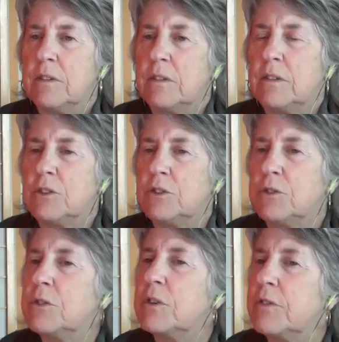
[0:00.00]
the
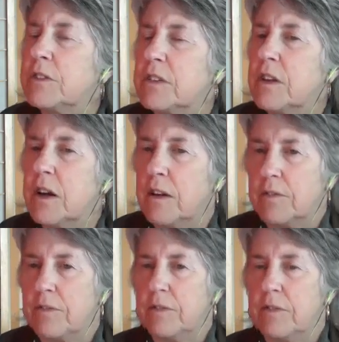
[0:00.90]
truth of this
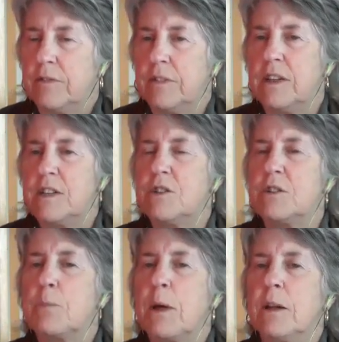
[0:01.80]
life, the
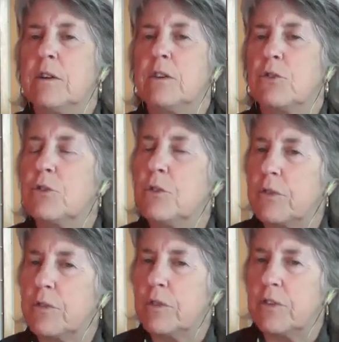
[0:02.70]
interdependent truth
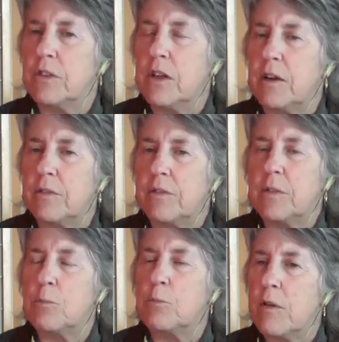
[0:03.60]
of this life, and
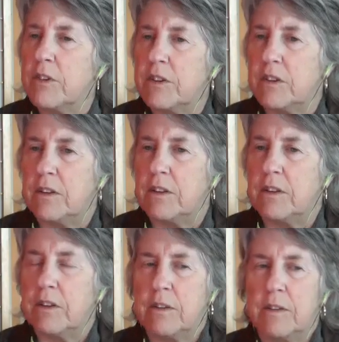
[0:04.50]
the brevity
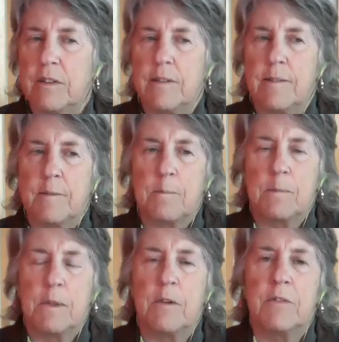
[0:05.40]

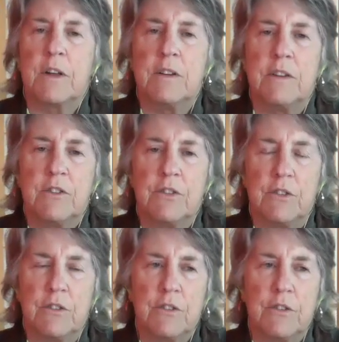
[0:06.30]
of the
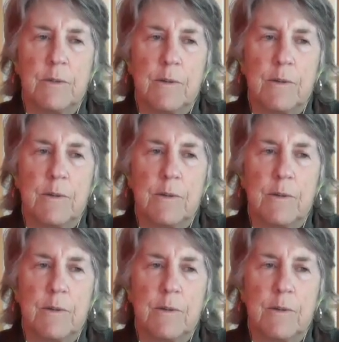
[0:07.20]
conditions.